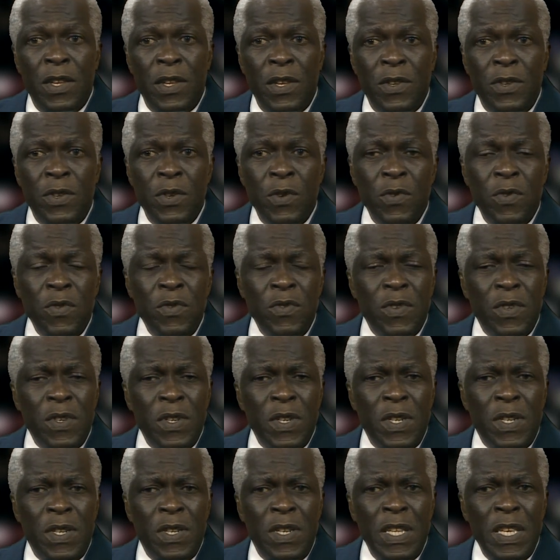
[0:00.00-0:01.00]
So
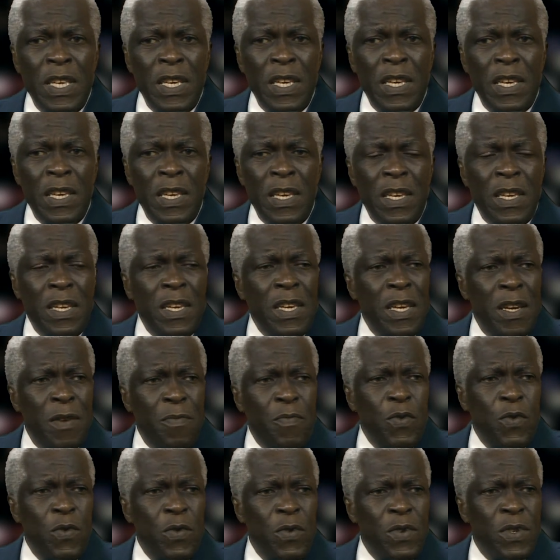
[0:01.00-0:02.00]
the
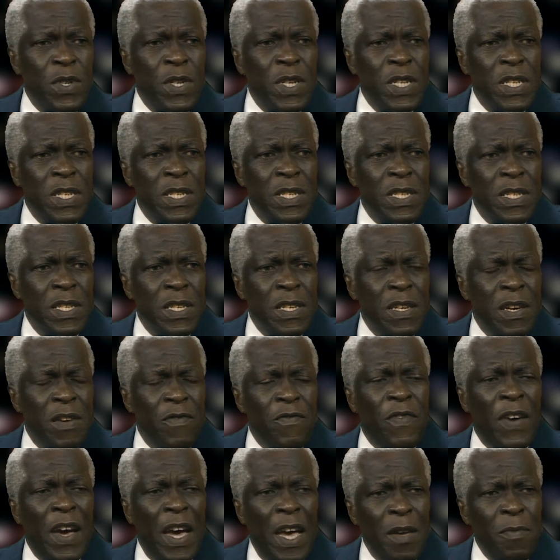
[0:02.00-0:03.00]
airport is a
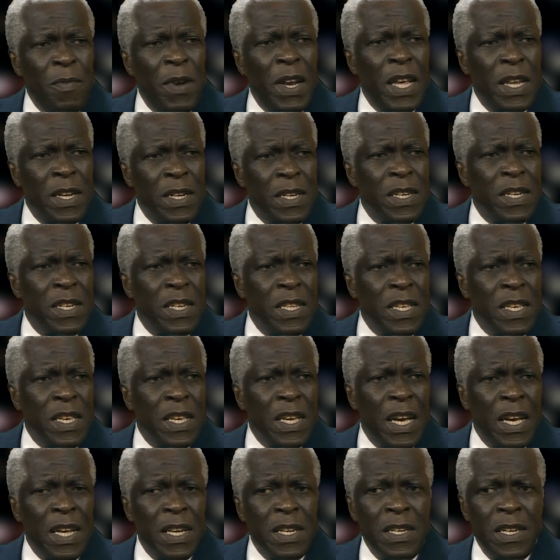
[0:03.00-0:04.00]
viable entity,
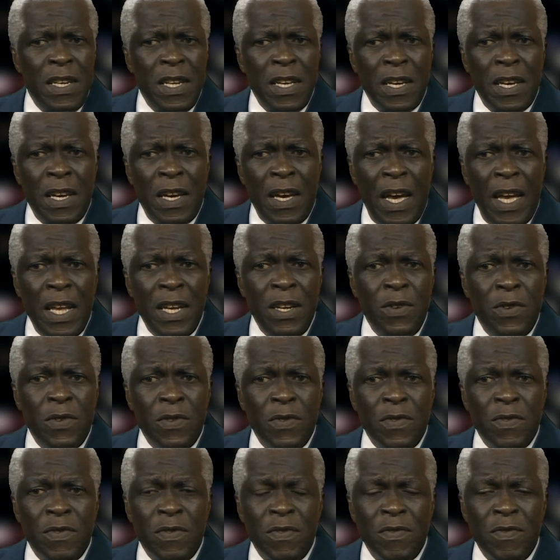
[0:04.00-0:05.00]
and I
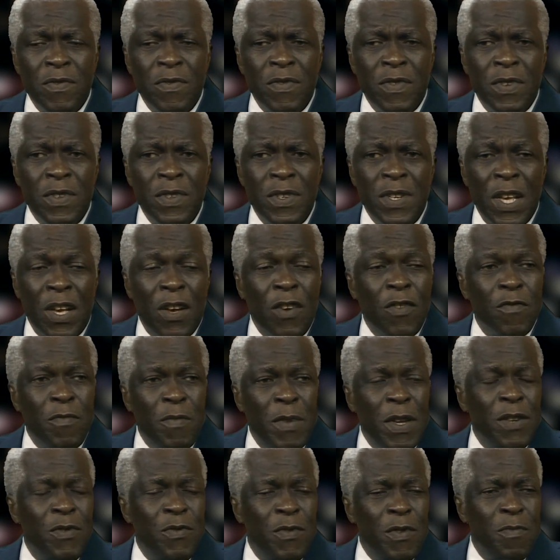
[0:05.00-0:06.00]
know the
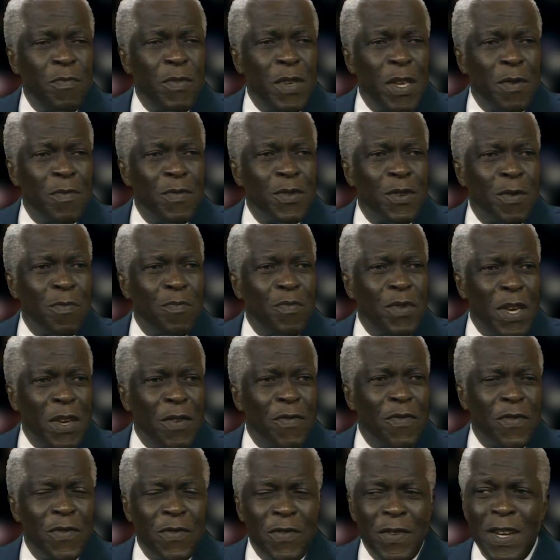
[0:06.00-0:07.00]
government will be able to pay
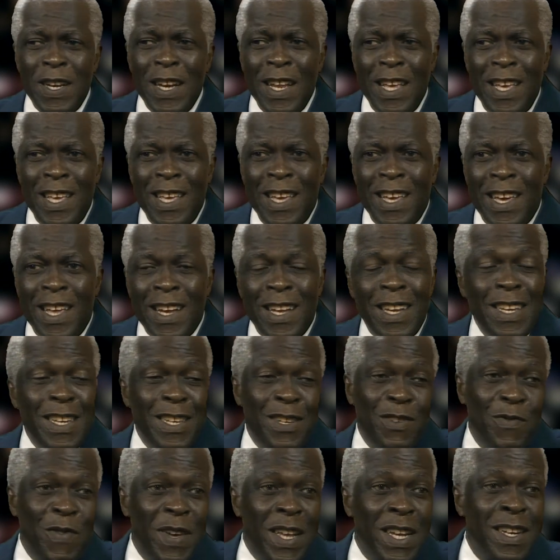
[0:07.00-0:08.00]
for it, at
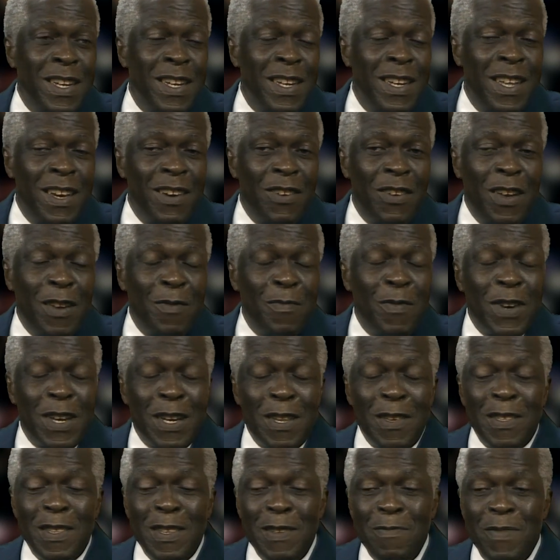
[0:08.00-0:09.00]
least when the oil
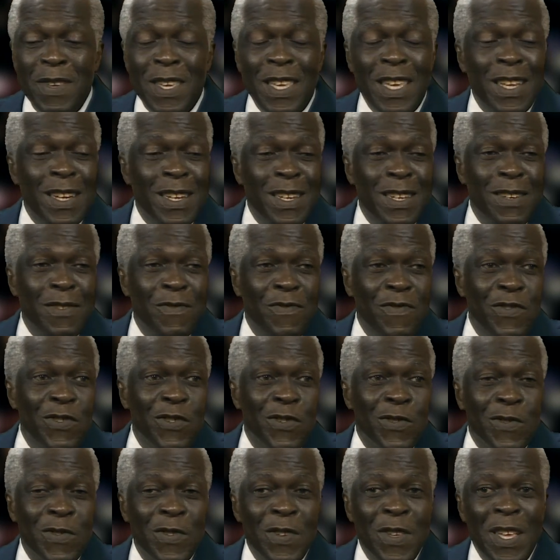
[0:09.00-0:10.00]
money begins to
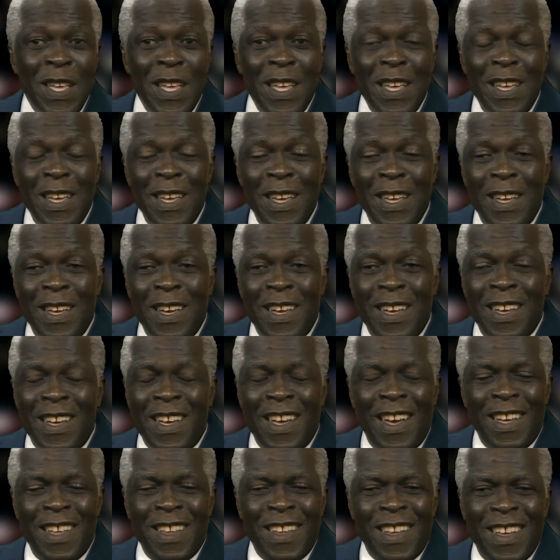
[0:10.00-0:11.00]
flow.
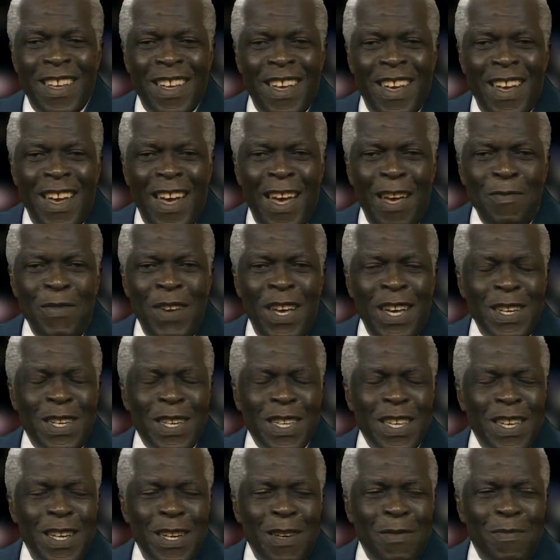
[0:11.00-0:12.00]
Uh, I'm not
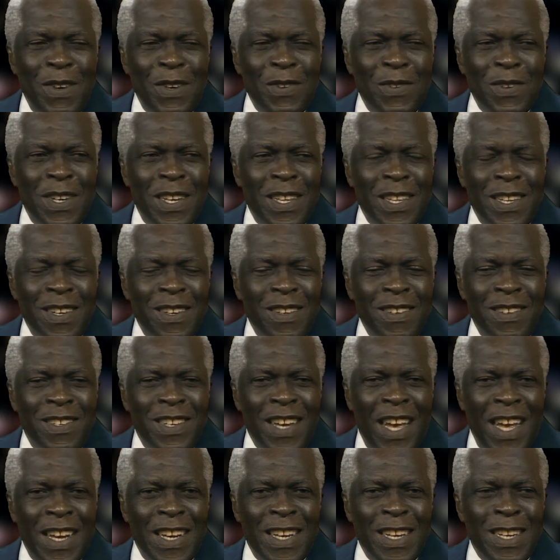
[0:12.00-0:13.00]
scared about
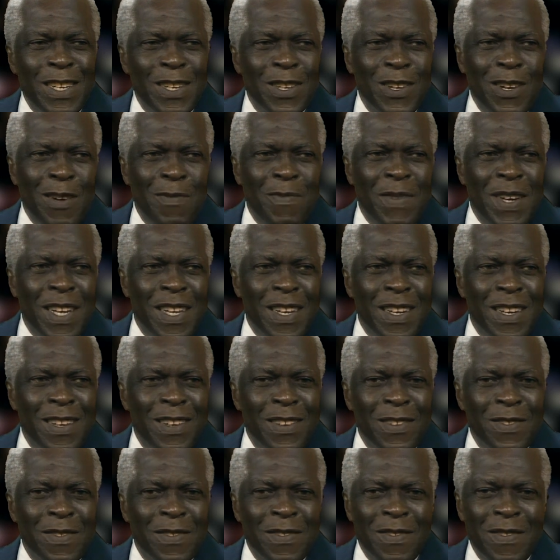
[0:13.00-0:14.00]
Chinese coming
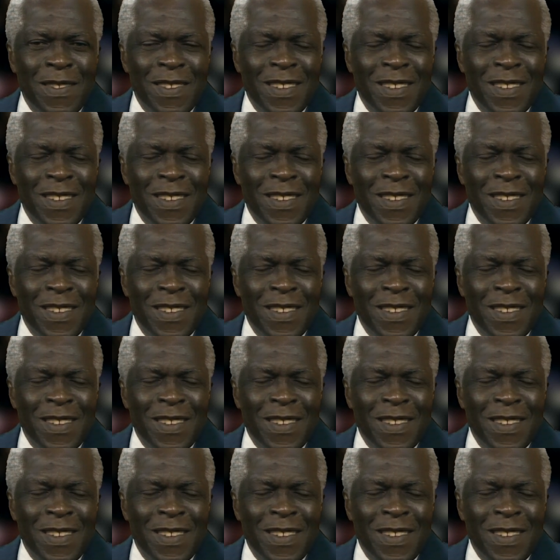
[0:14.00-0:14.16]
into.